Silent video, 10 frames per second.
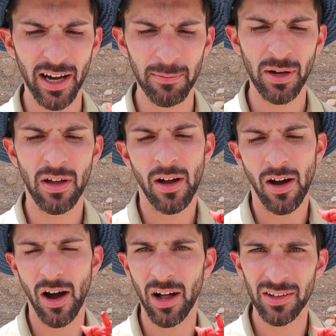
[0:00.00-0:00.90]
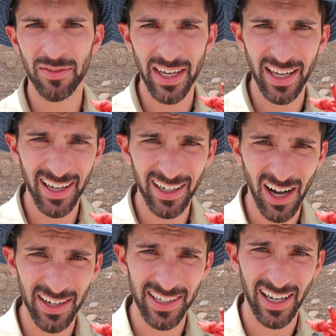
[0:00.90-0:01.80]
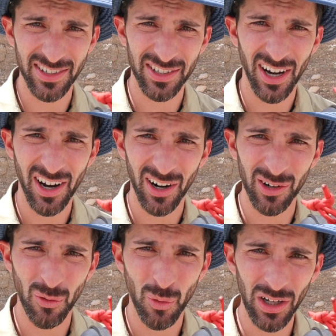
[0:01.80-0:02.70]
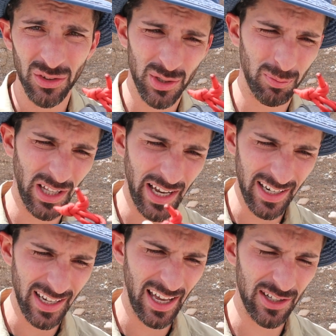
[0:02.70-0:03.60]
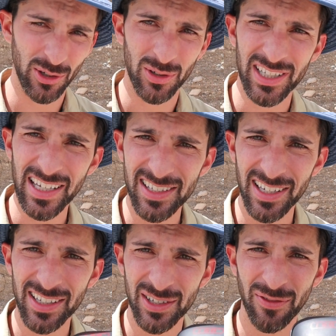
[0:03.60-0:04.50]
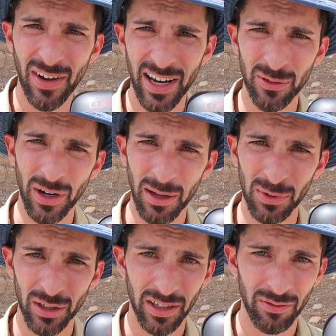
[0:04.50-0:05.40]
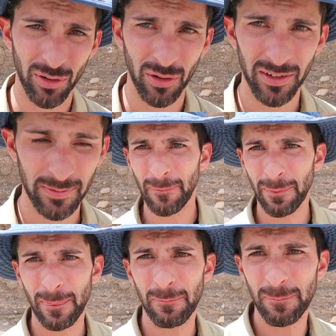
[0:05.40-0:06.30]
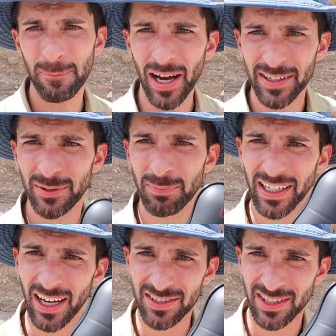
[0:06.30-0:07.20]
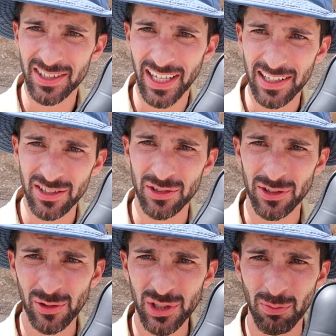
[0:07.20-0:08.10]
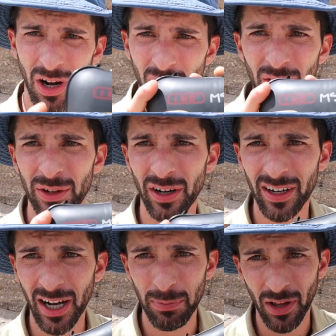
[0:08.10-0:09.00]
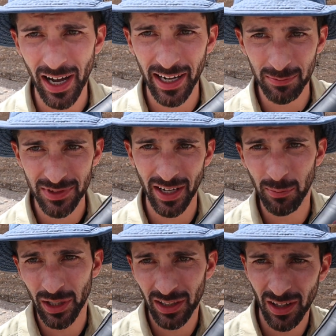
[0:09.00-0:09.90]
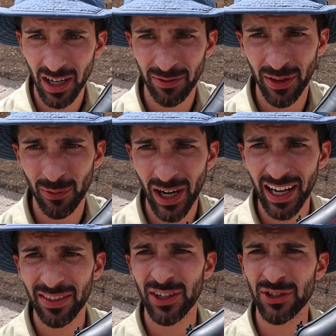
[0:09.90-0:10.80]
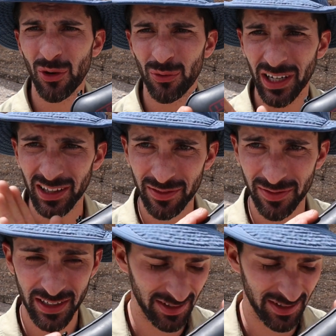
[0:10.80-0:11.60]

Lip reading: up, all of the contents are well displayed, and so it's easy to find what I'm looking for. But because this case is so small, there are a couple items that I bring along for the ride that don't readily fit